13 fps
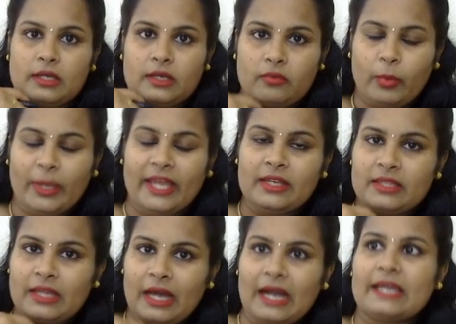when
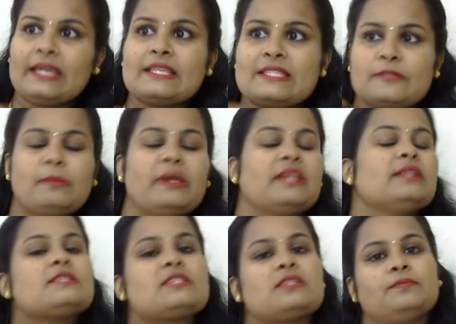the ice
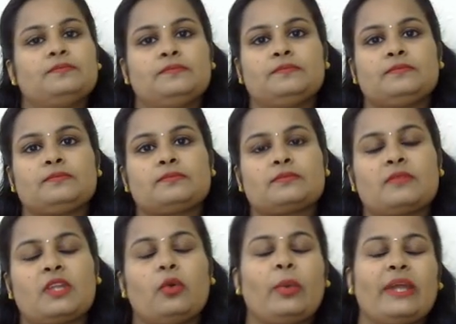melts,
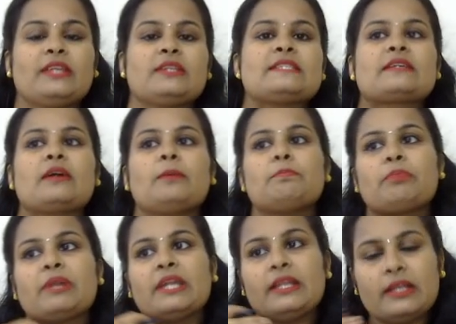when it is
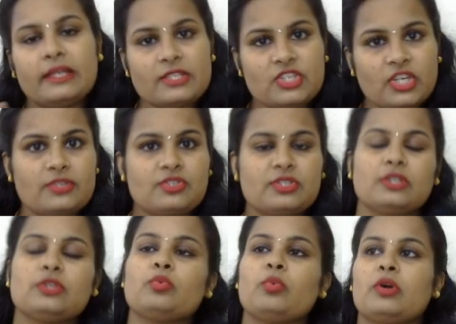completely changed
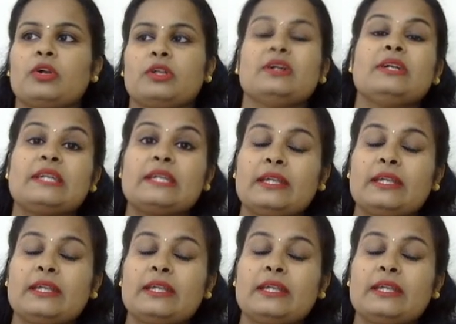into water,